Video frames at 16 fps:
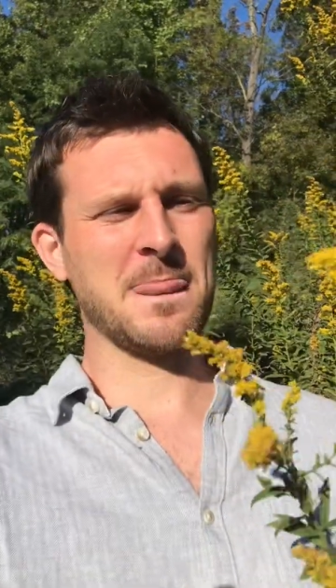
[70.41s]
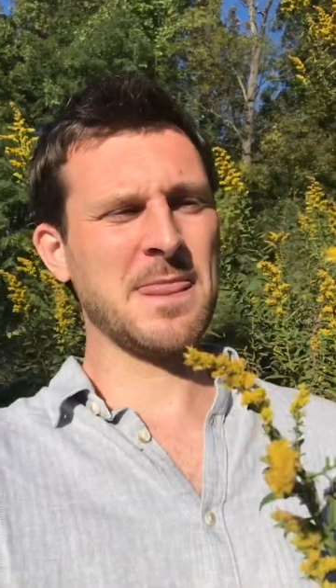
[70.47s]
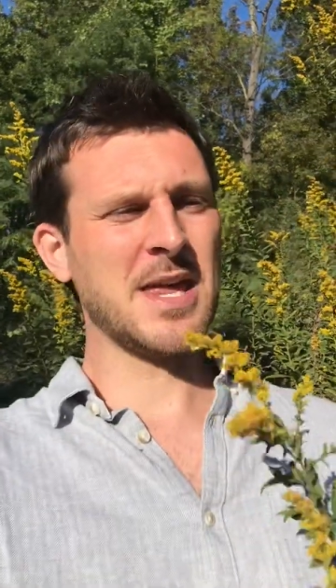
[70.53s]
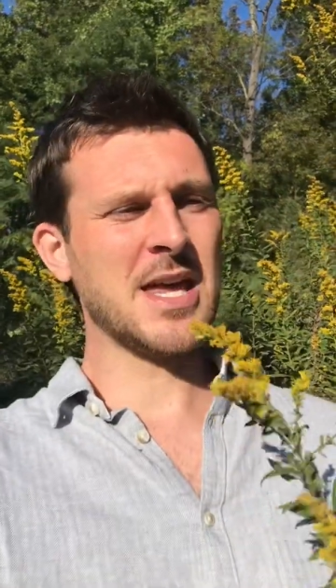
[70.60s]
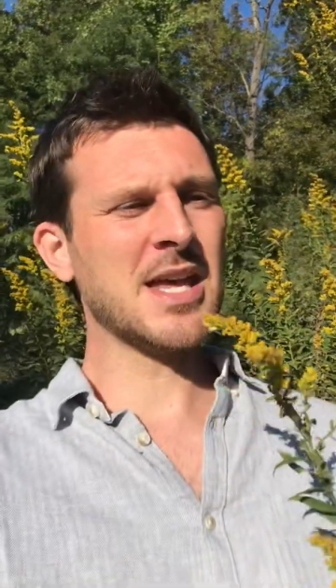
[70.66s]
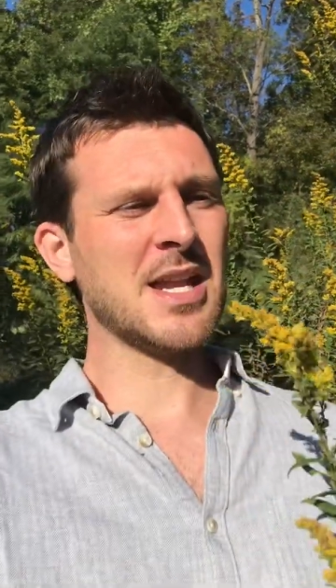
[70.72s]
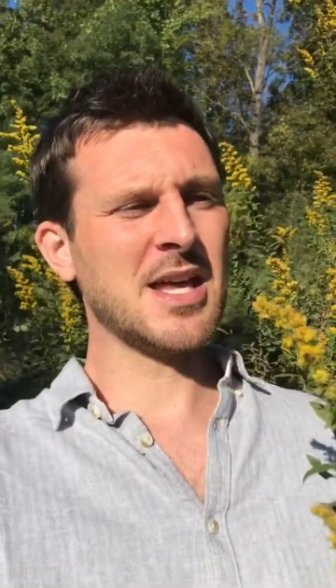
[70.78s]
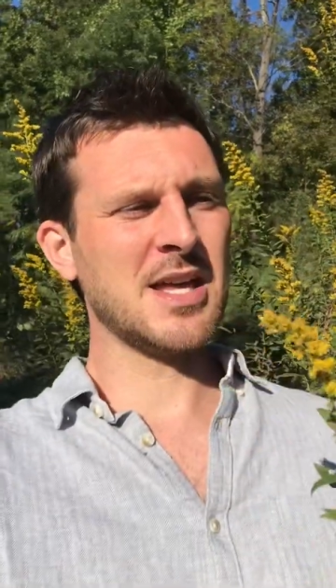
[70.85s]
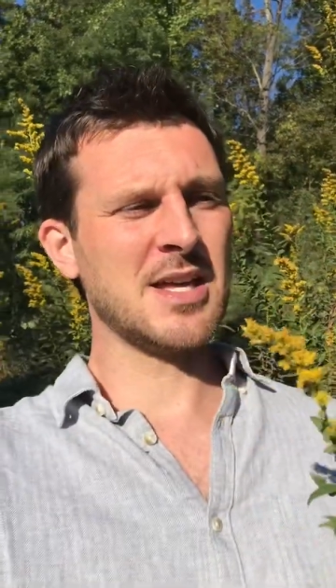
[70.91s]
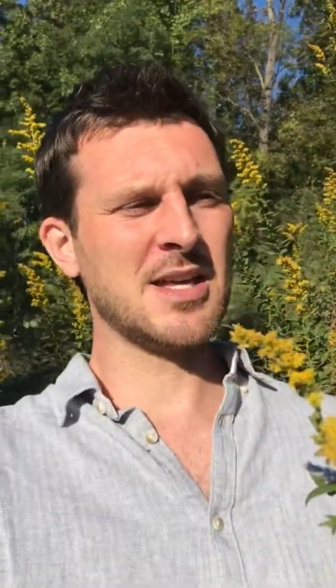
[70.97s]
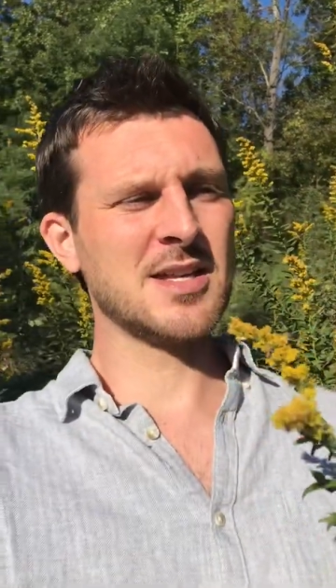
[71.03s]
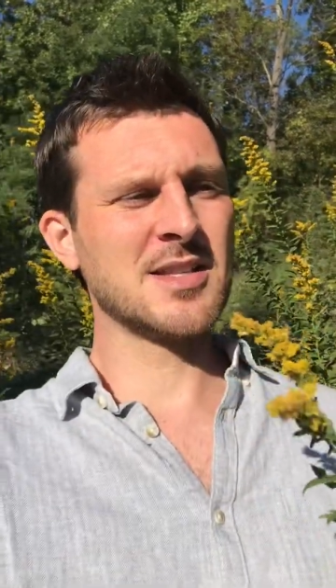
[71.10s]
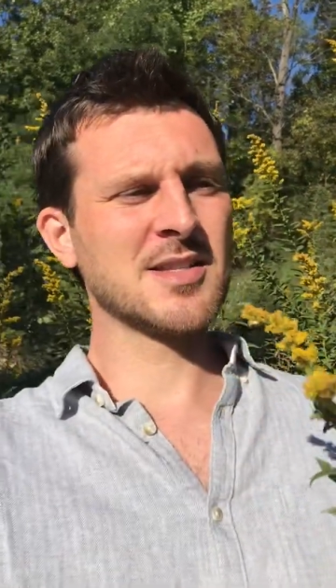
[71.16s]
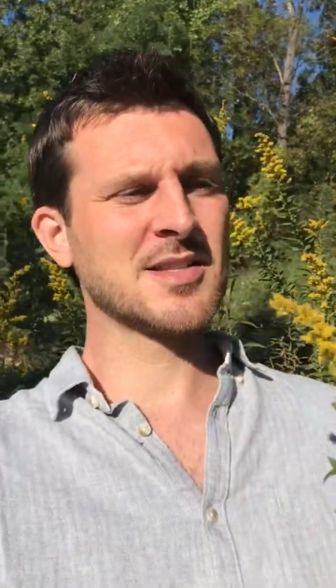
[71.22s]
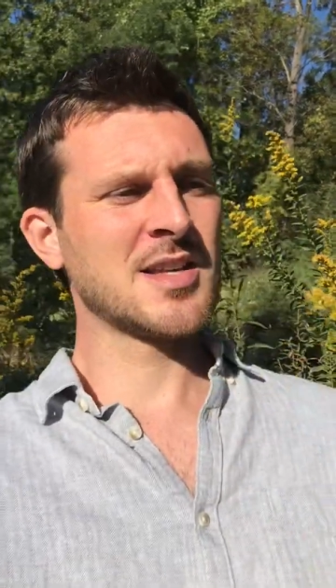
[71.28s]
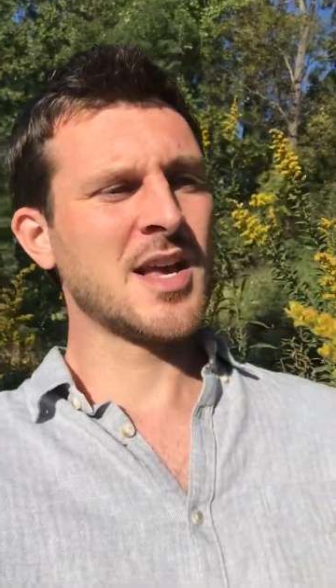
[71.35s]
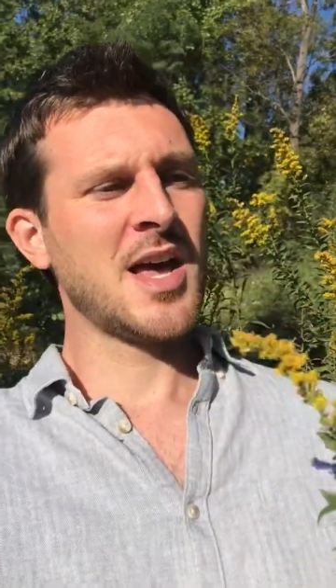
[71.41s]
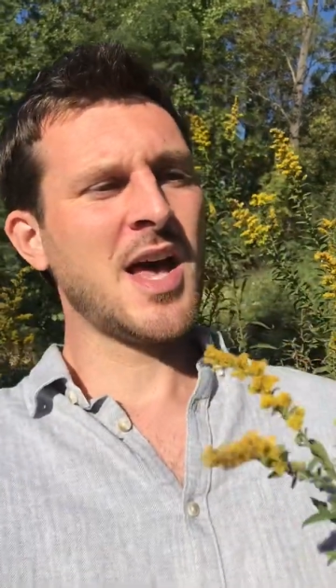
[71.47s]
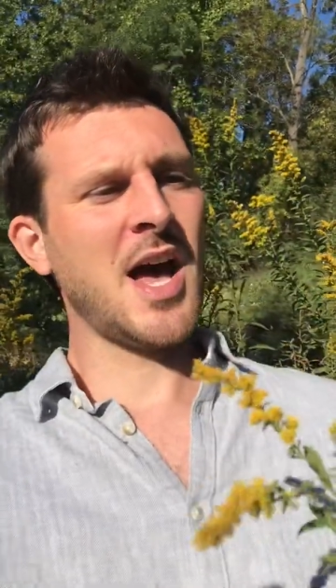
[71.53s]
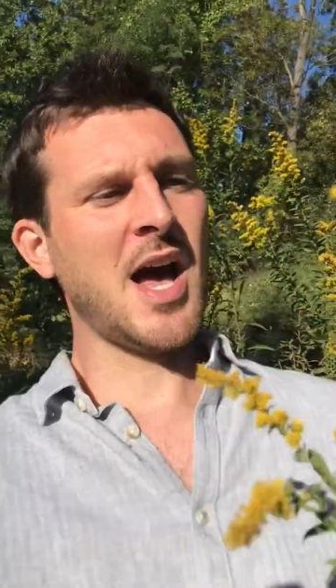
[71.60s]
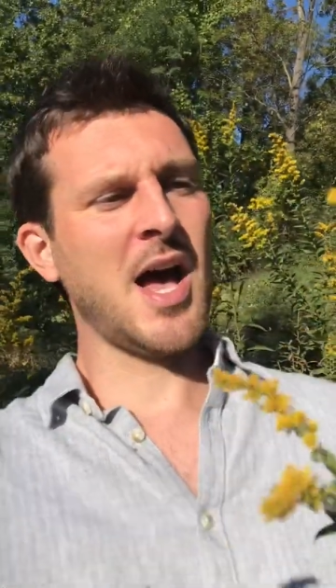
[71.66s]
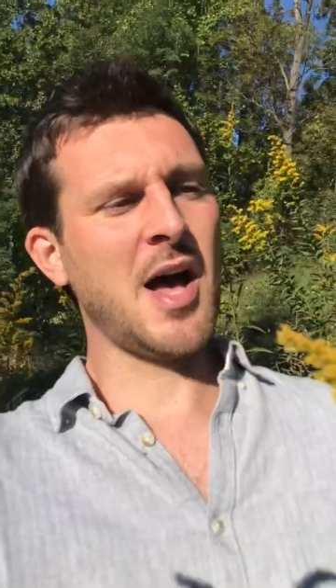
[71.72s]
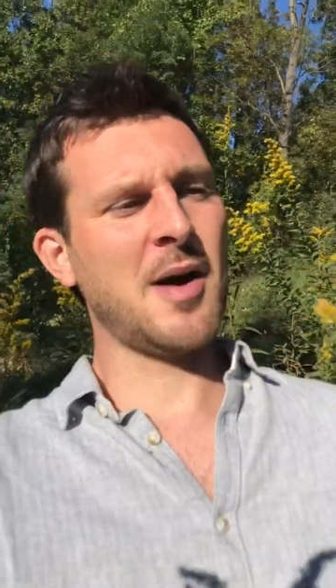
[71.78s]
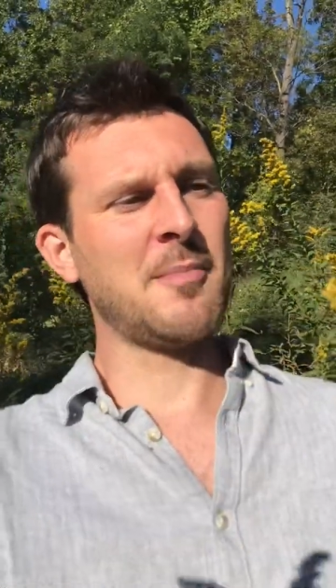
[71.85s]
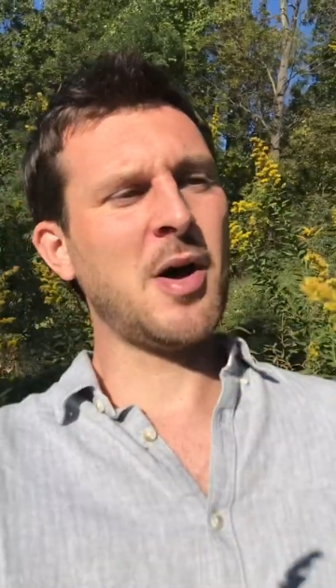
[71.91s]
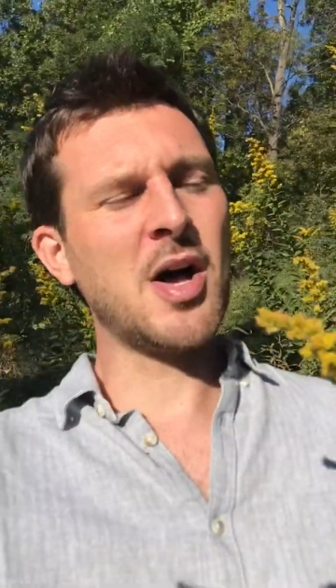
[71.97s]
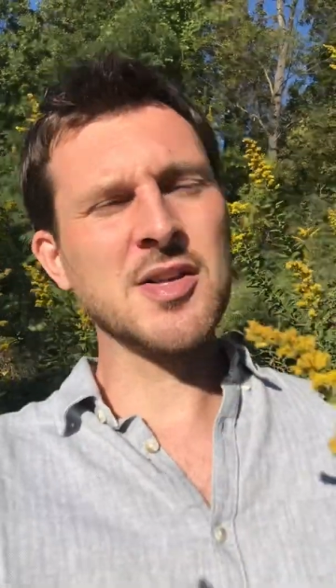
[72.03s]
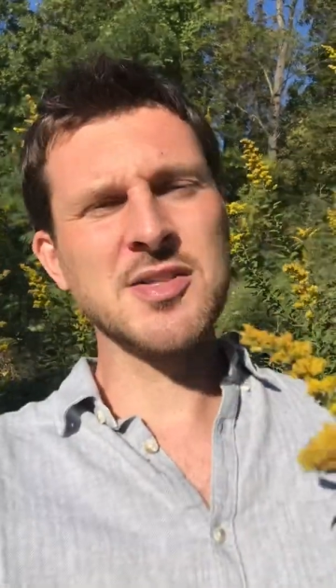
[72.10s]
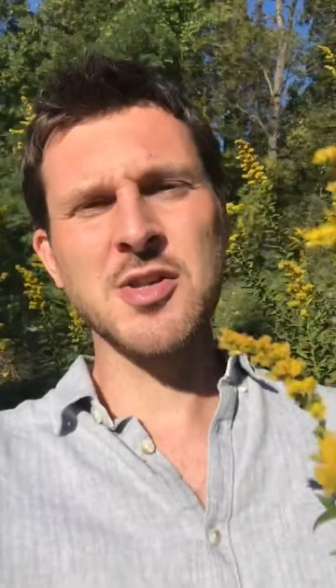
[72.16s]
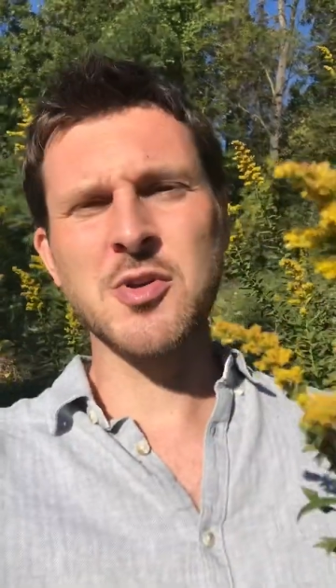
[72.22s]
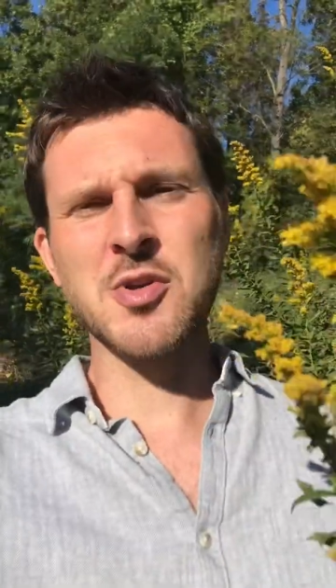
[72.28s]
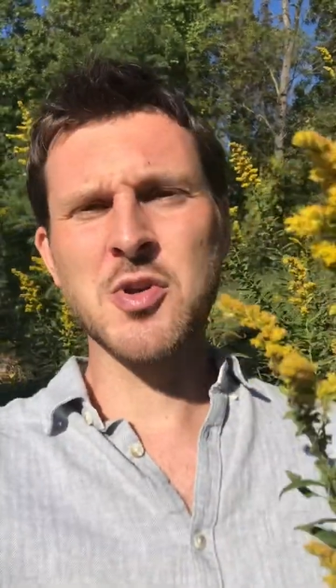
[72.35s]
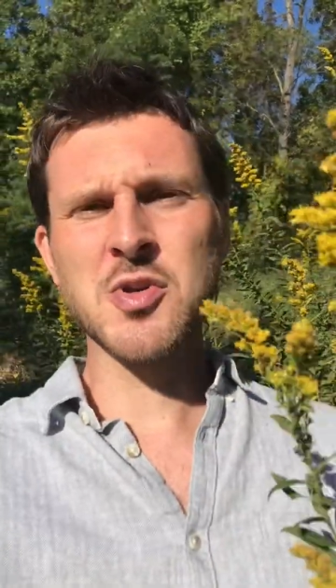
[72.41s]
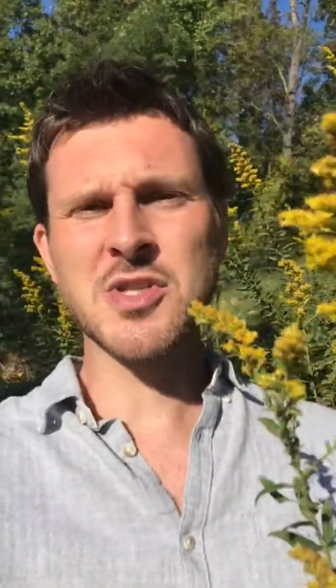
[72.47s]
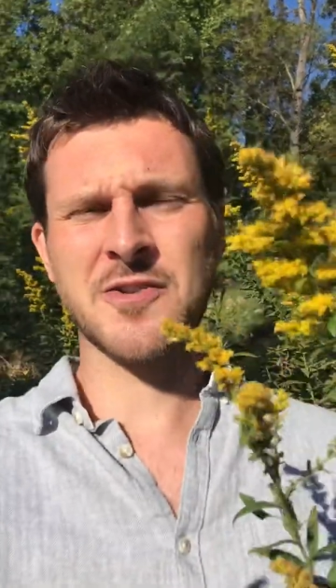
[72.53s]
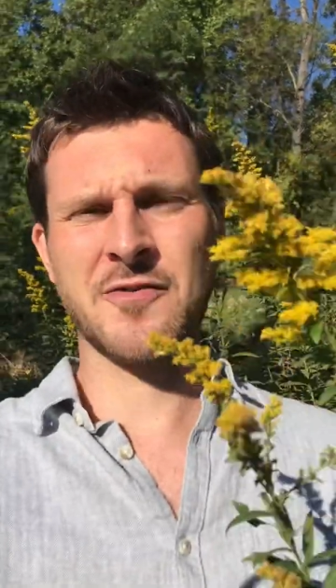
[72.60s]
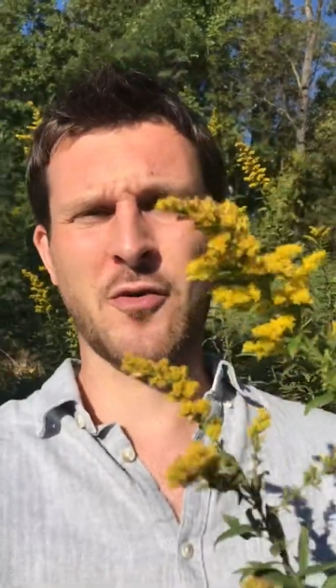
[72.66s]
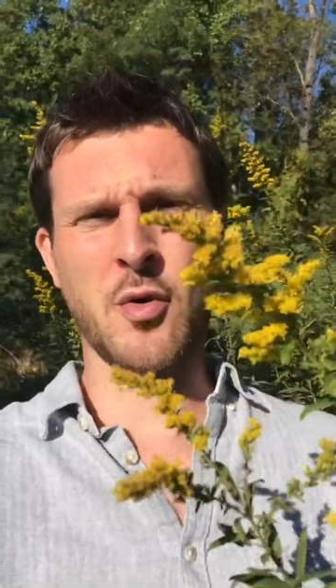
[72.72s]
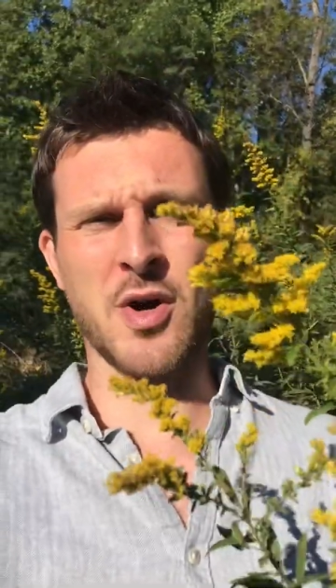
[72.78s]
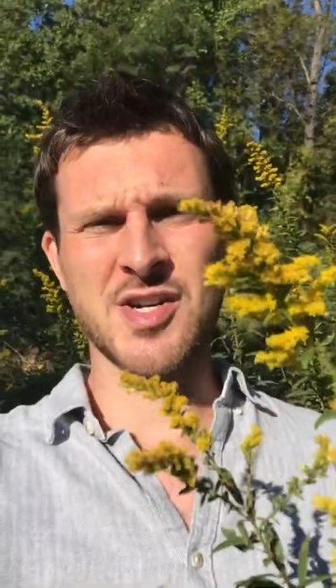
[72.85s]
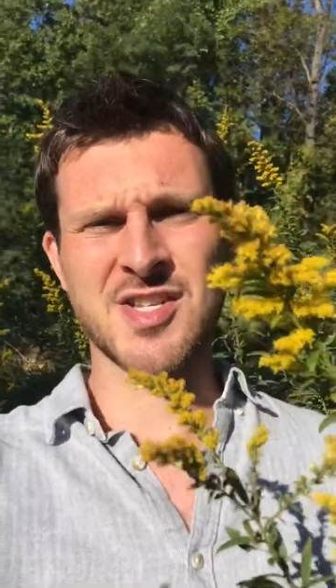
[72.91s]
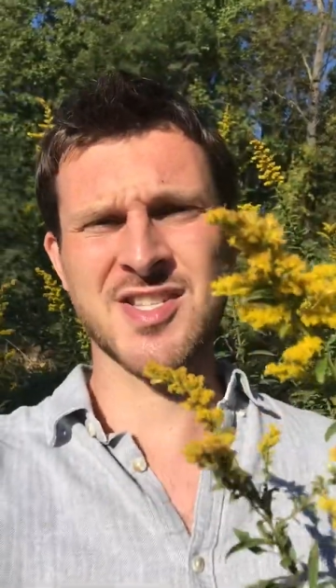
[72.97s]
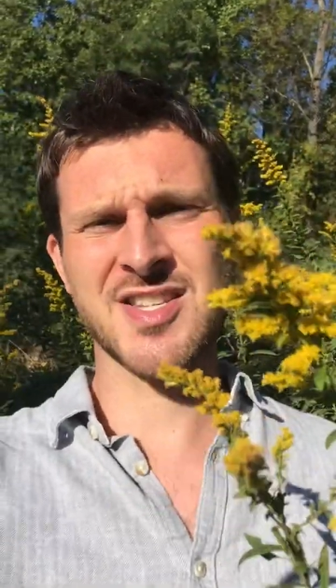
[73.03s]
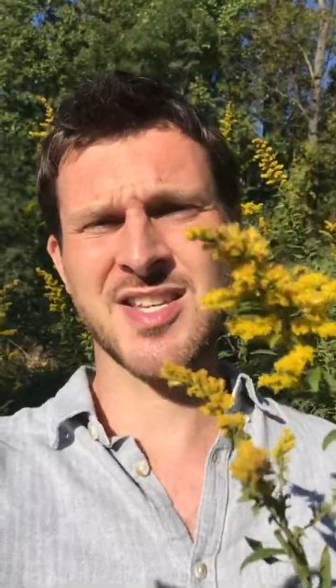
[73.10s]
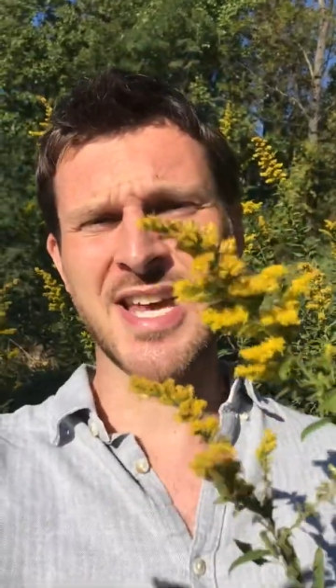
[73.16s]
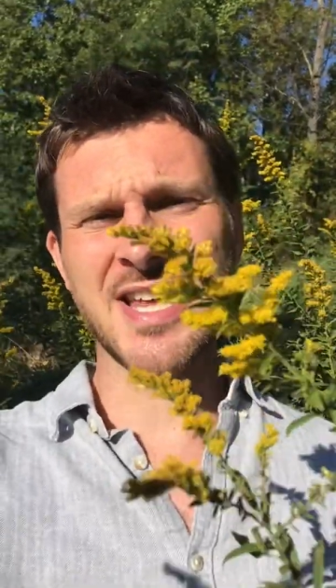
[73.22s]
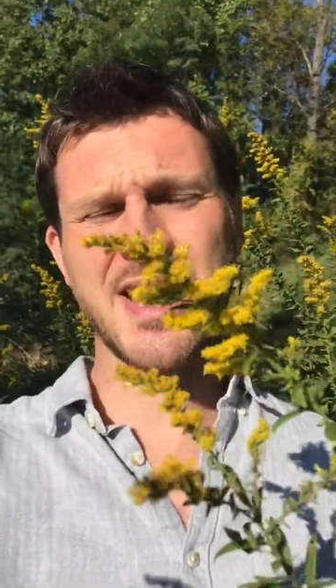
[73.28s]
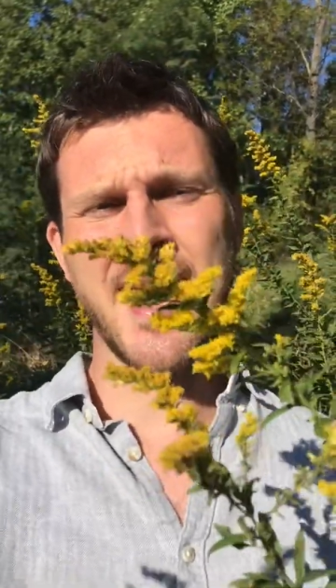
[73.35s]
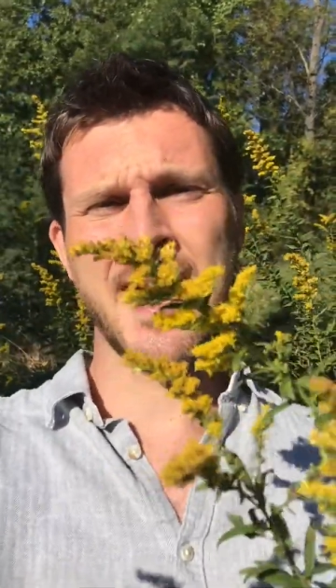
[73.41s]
It is also used for skin